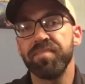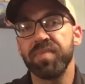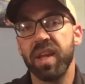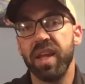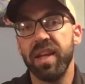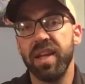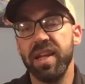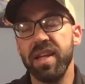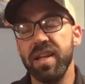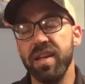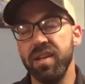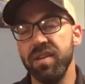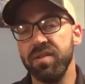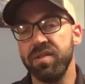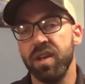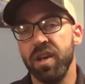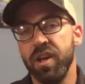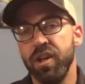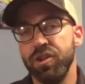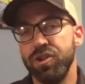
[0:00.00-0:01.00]
and he
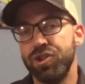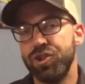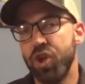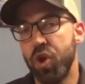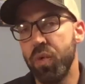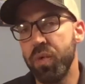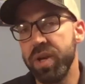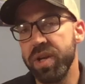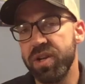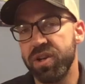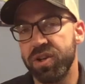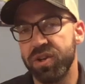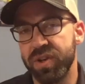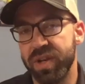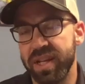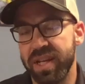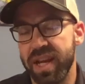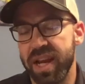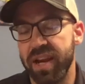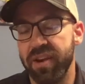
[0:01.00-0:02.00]
is showing her
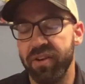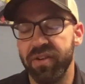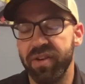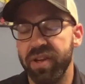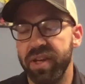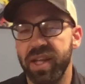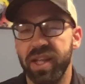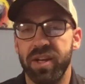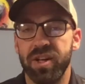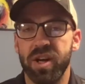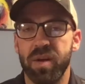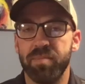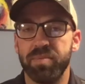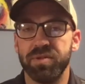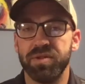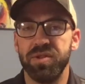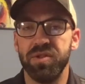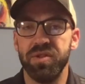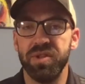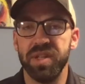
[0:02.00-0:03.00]
an area and an
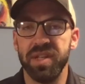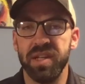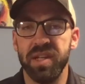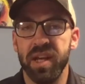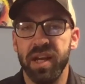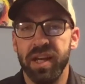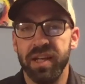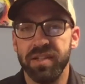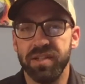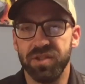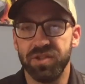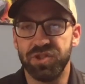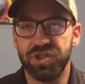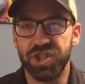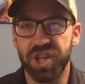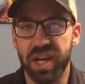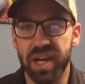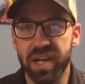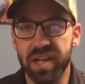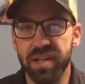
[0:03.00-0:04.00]
opportunity to
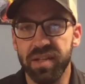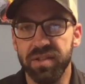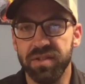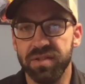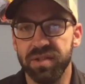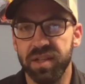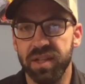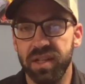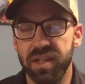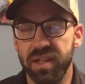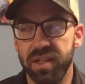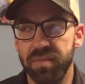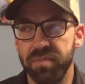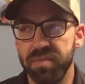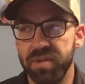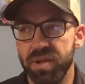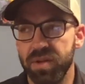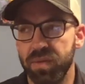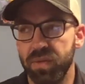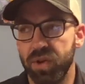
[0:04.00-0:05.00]
change
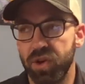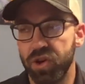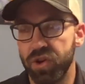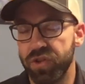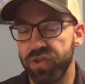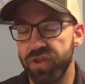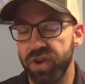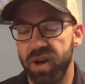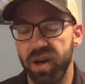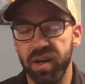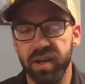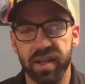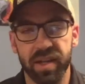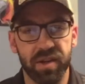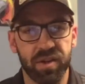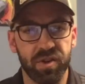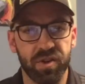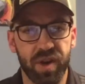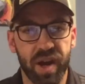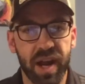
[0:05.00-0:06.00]
her thought and
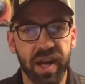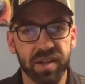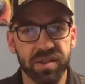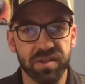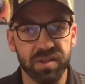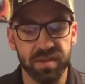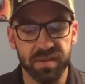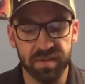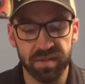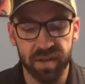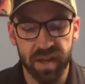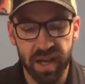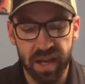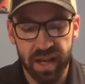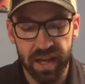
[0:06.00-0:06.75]
her actions.